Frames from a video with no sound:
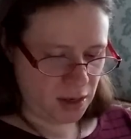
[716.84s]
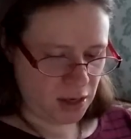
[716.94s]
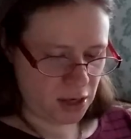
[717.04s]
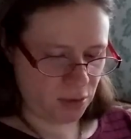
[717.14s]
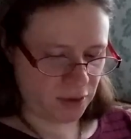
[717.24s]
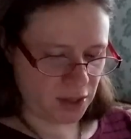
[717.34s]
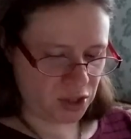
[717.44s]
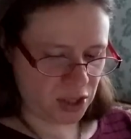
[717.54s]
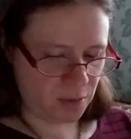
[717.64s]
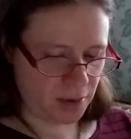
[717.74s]
It was like
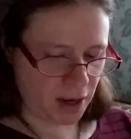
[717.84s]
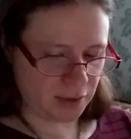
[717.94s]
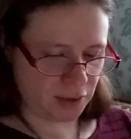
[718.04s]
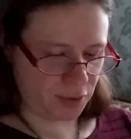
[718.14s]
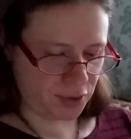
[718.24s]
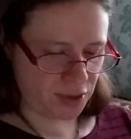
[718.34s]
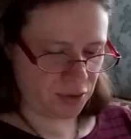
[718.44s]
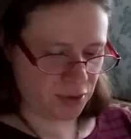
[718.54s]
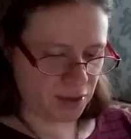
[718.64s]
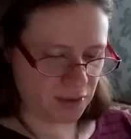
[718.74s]
she had practiced for
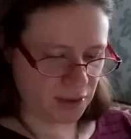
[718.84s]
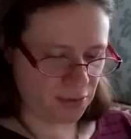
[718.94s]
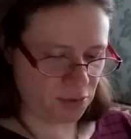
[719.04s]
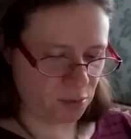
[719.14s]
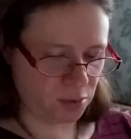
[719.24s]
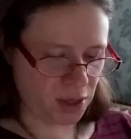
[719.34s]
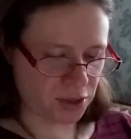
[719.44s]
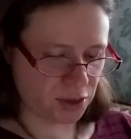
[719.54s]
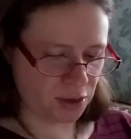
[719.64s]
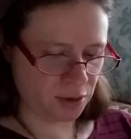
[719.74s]
centuries in giving
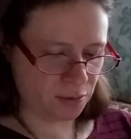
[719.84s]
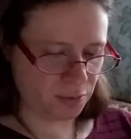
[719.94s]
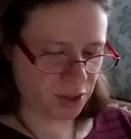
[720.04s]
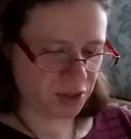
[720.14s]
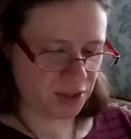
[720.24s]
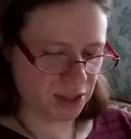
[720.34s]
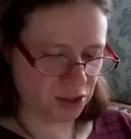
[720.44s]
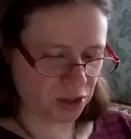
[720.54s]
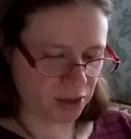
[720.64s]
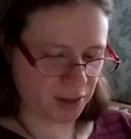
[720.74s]
pleasure, which he
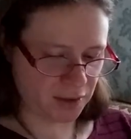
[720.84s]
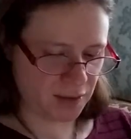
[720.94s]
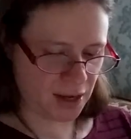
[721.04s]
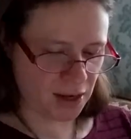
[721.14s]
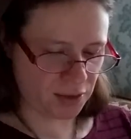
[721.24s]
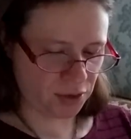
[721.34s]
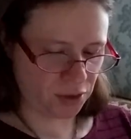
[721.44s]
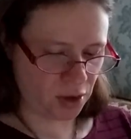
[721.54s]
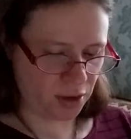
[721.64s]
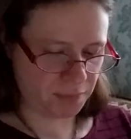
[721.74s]
shook his head at the
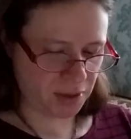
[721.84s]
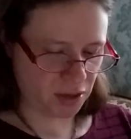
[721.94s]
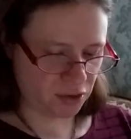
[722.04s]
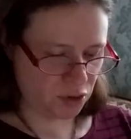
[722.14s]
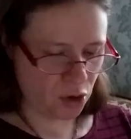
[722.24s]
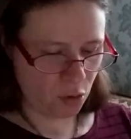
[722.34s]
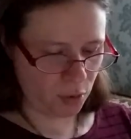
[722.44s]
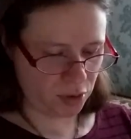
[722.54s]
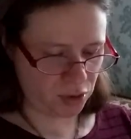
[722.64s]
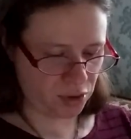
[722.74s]
thought, because no
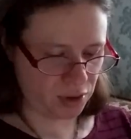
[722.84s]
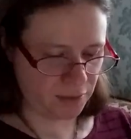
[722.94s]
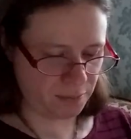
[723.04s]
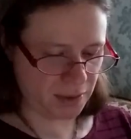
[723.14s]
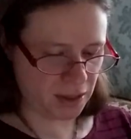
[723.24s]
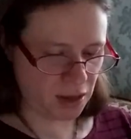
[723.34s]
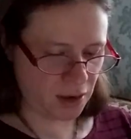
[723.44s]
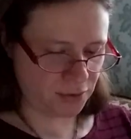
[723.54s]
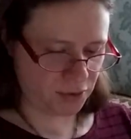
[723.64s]
one could be alive for